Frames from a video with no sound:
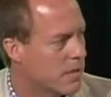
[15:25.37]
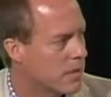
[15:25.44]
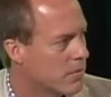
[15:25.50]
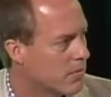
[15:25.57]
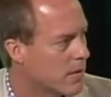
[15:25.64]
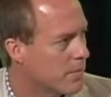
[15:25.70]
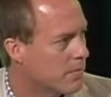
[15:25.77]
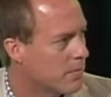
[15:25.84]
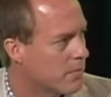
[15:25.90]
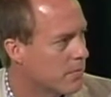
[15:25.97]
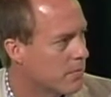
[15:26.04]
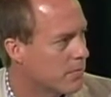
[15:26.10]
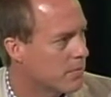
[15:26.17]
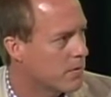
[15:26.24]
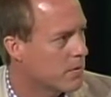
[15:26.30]
interruptive
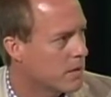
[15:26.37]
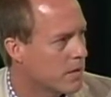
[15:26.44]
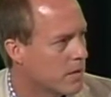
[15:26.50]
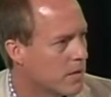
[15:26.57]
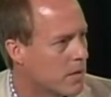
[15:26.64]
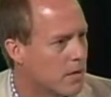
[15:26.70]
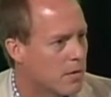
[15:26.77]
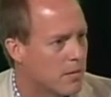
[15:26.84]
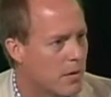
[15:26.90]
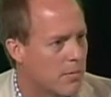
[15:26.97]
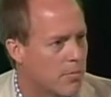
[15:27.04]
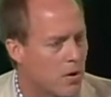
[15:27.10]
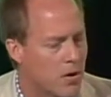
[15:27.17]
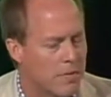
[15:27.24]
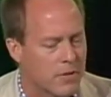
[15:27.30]

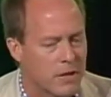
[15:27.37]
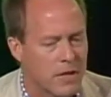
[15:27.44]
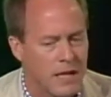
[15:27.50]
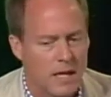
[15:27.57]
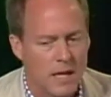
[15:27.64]
part of it.